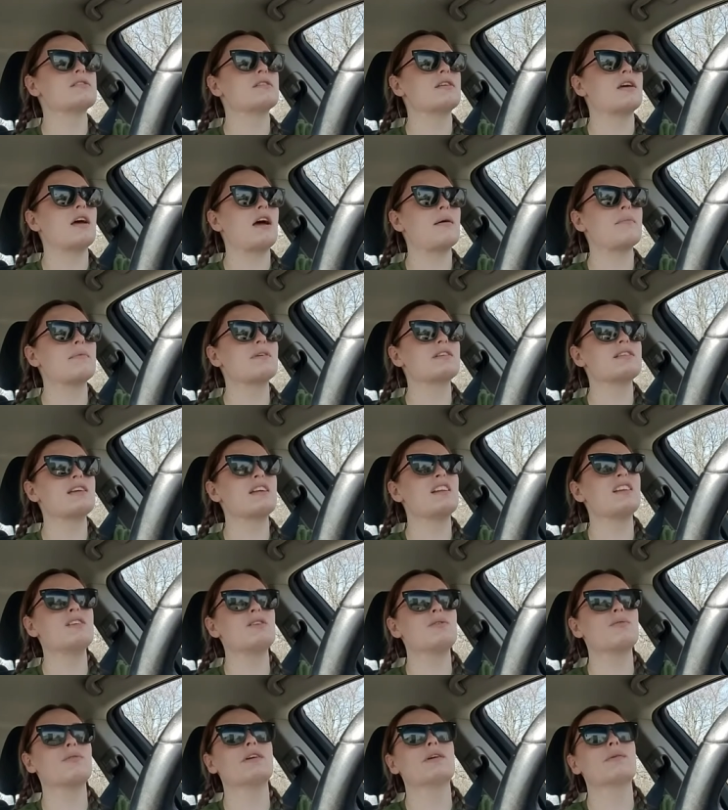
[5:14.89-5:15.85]
I'm excited
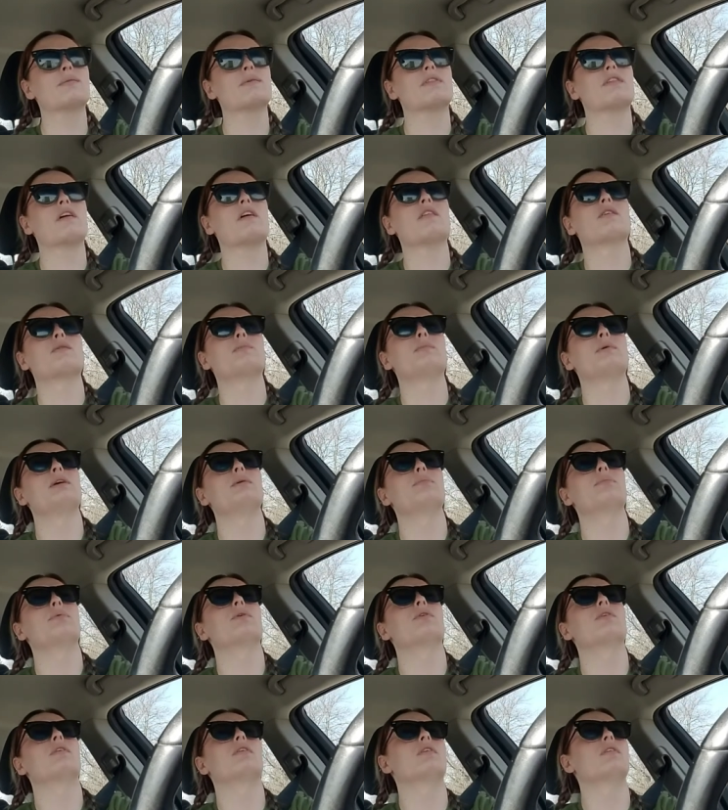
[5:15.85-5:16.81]
to work with other
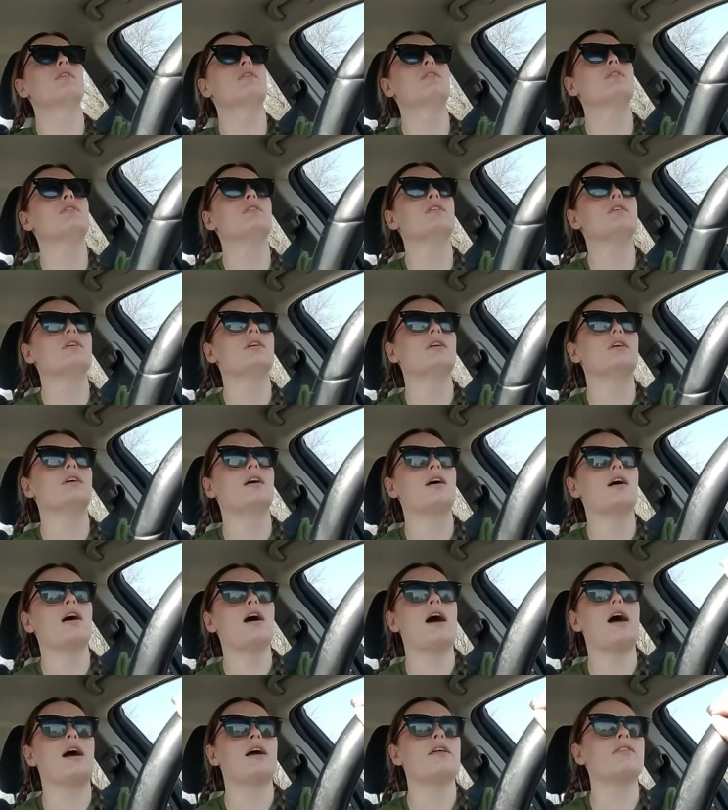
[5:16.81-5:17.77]
people.
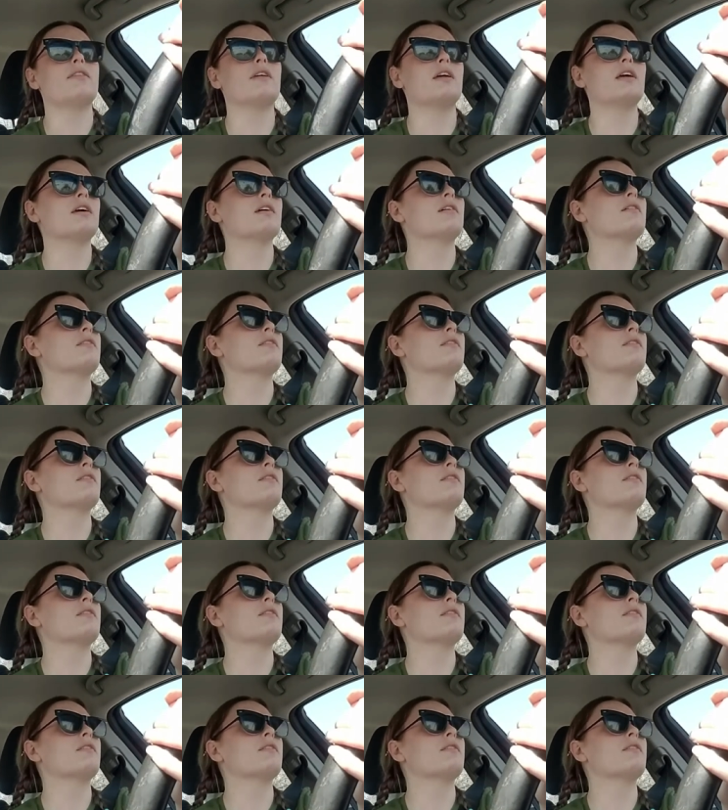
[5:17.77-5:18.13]
I think